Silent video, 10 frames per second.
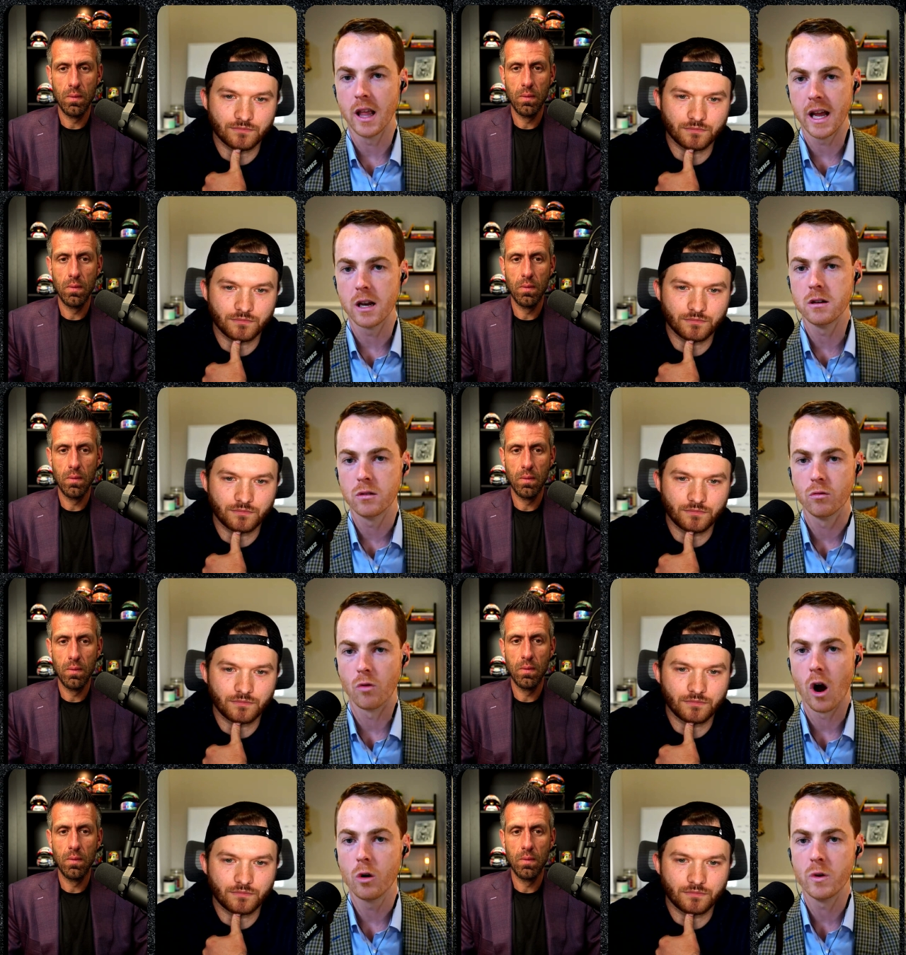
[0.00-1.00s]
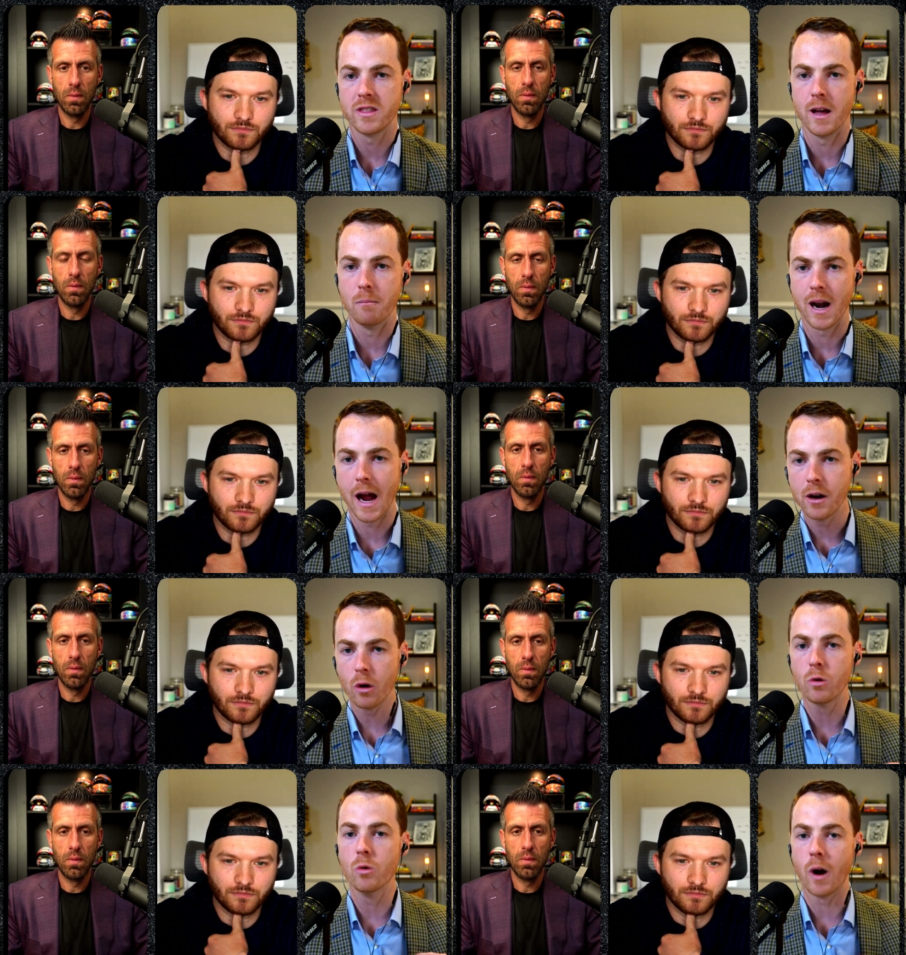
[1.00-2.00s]
Speaker 1: land wrong with them, but I
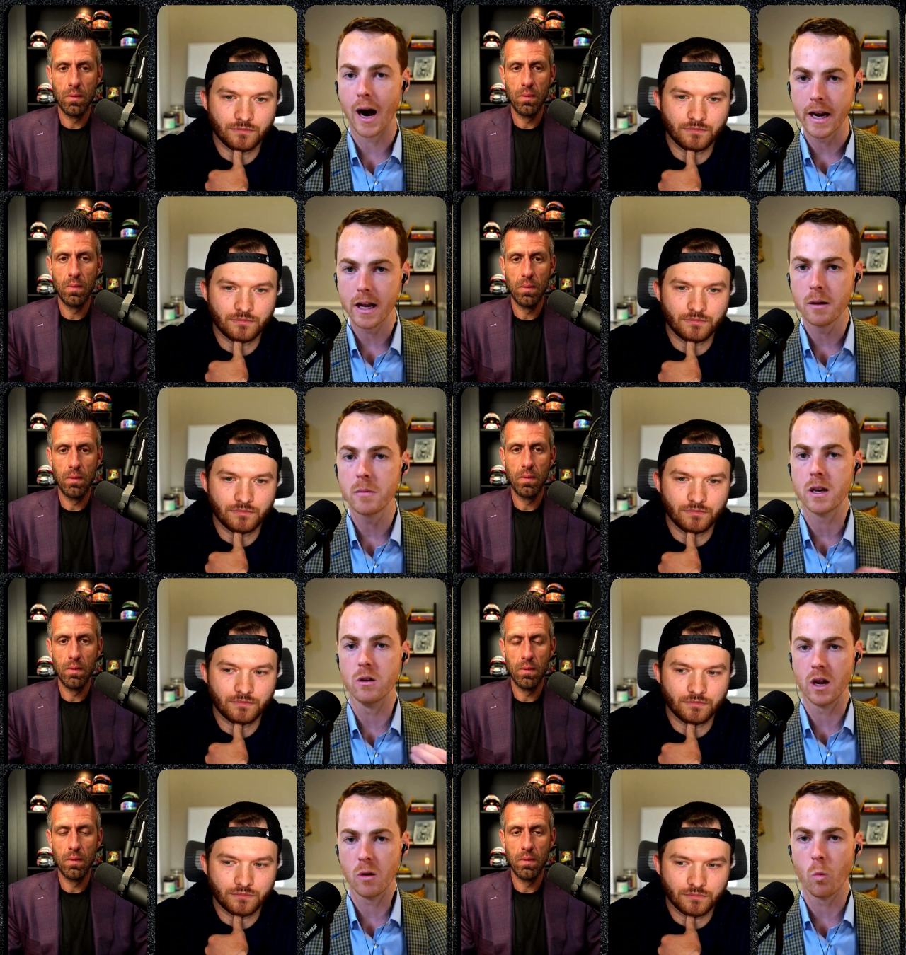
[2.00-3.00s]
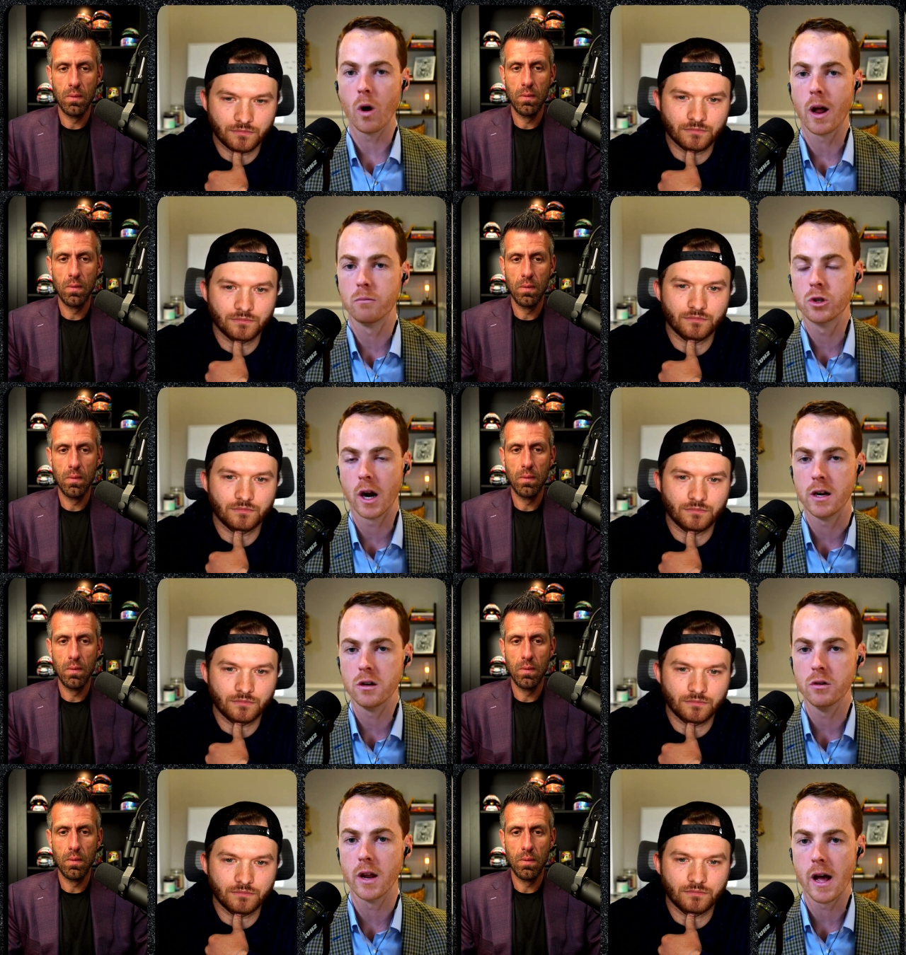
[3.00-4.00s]
know who I am and, and what I'm trying
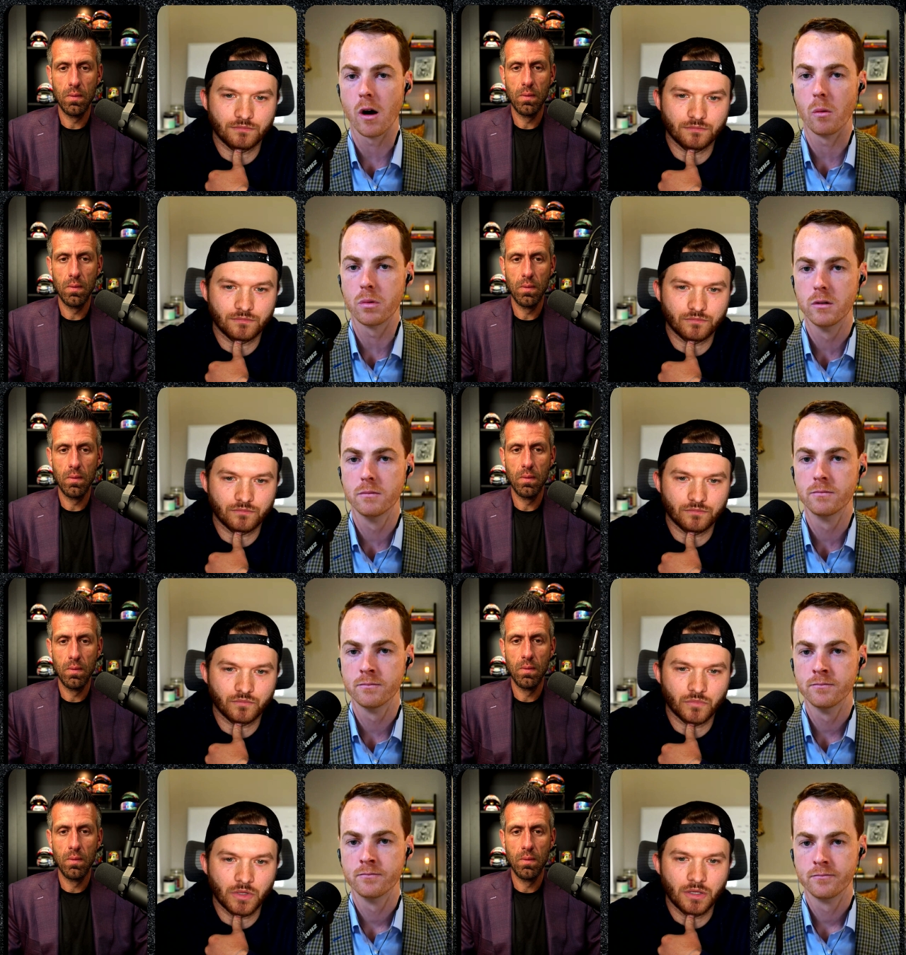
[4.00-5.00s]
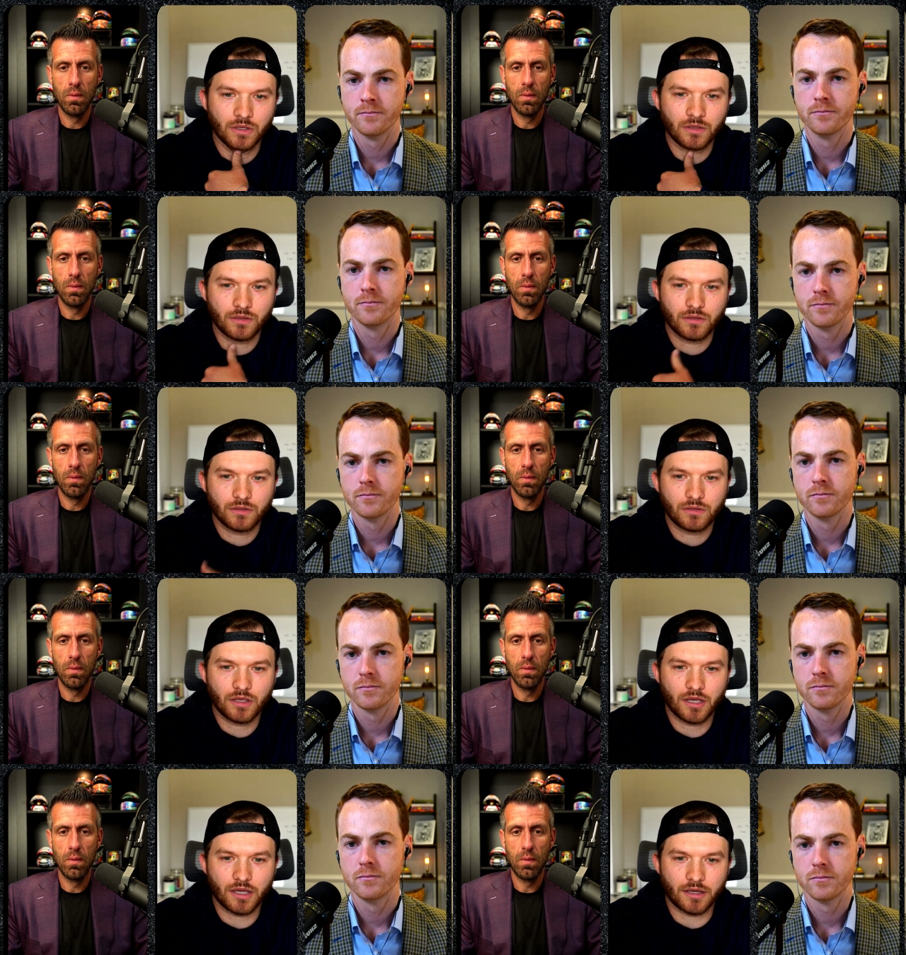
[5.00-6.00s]
to do to help.
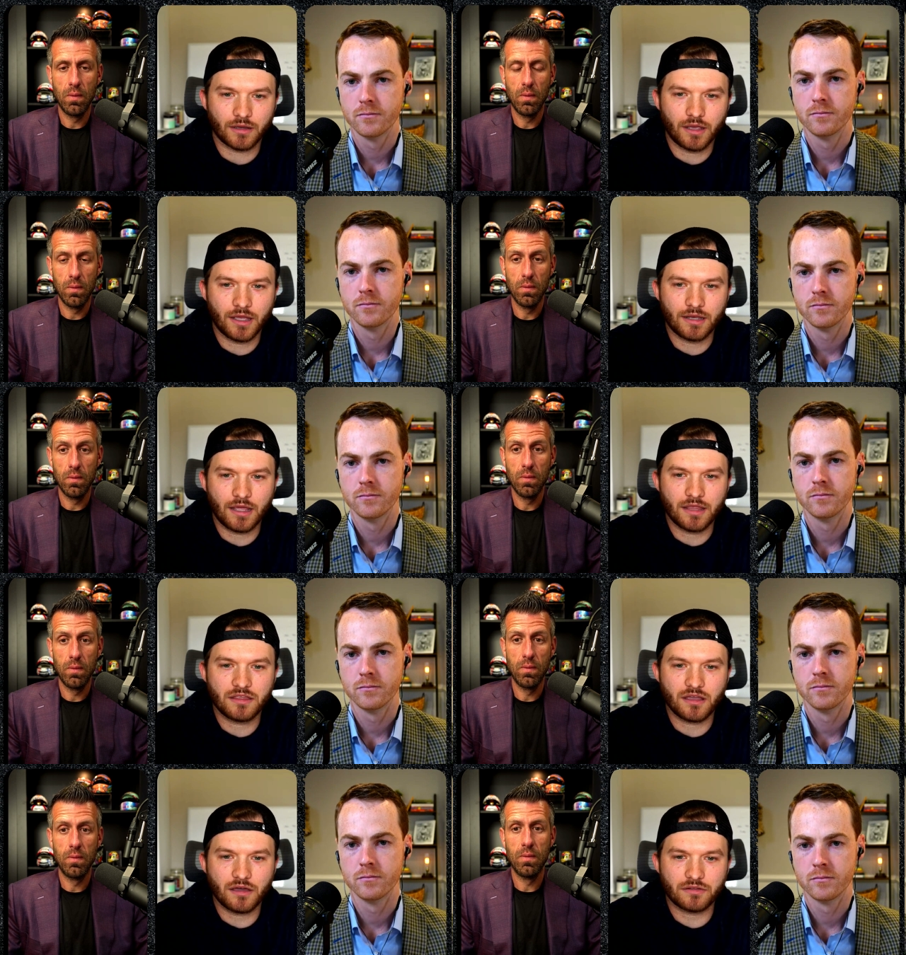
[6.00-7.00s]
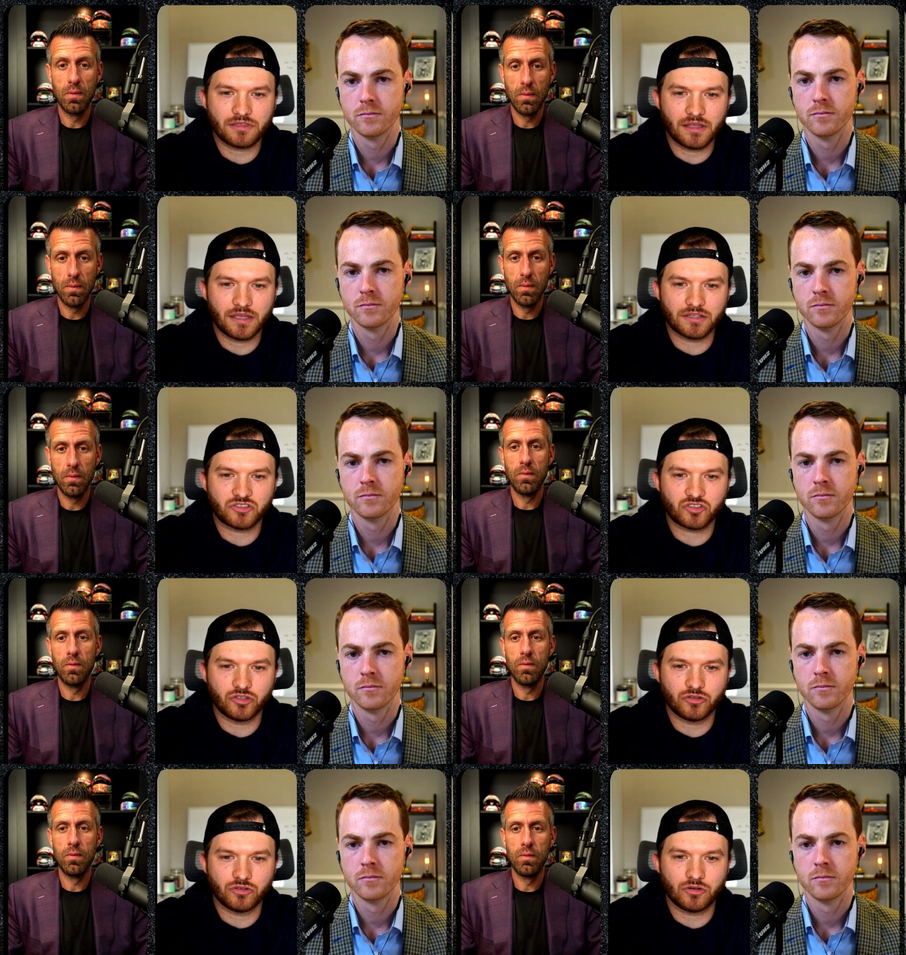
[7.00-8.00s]
Speaker 2: Yeah. And and the other thing is
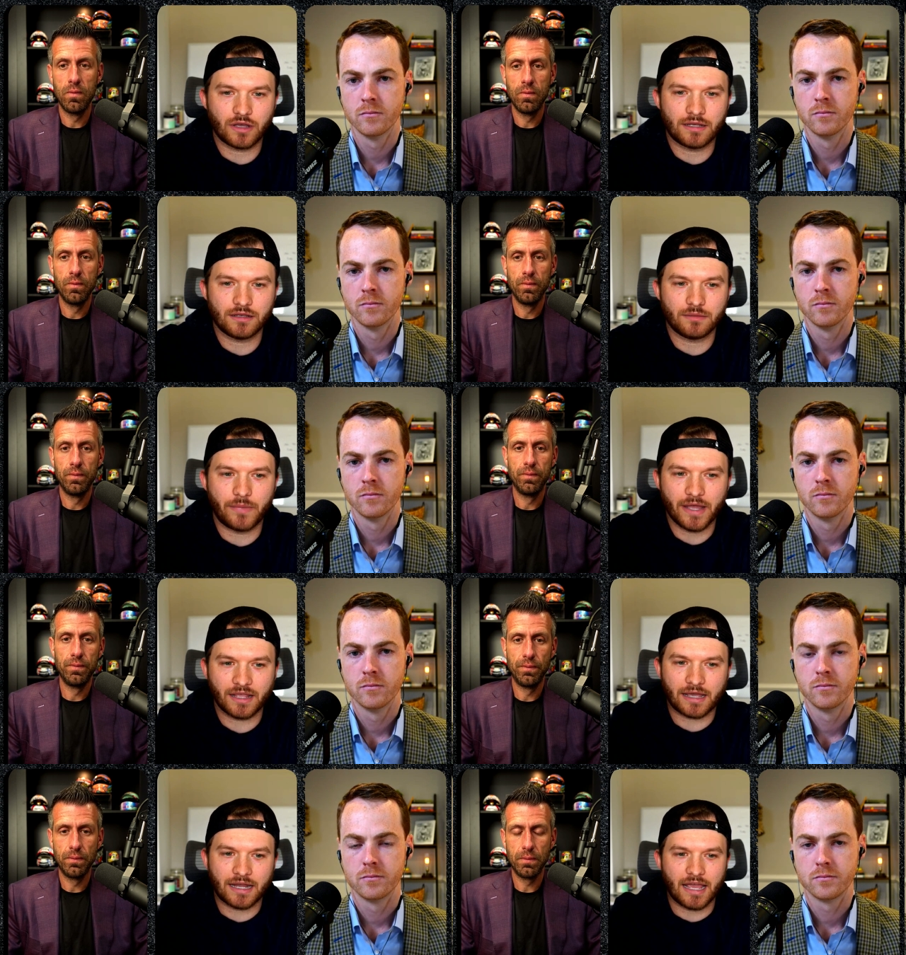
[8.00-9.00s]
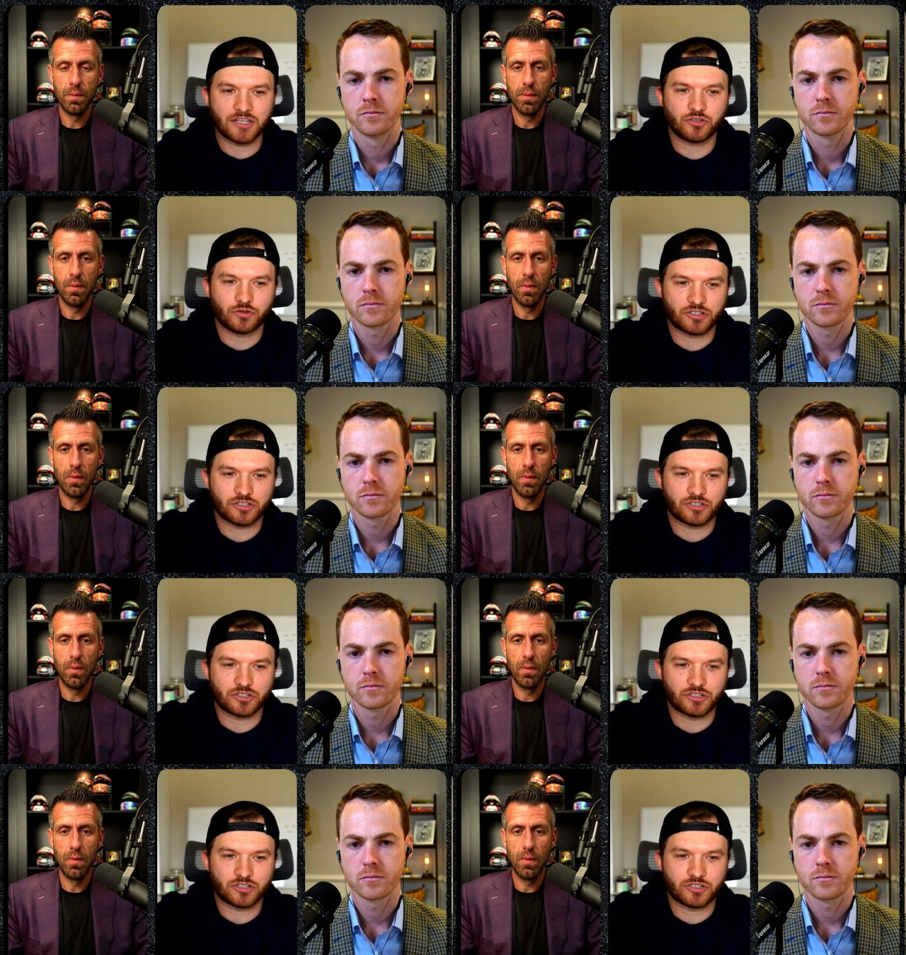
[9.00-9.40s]
too, and Ben, kind of as you were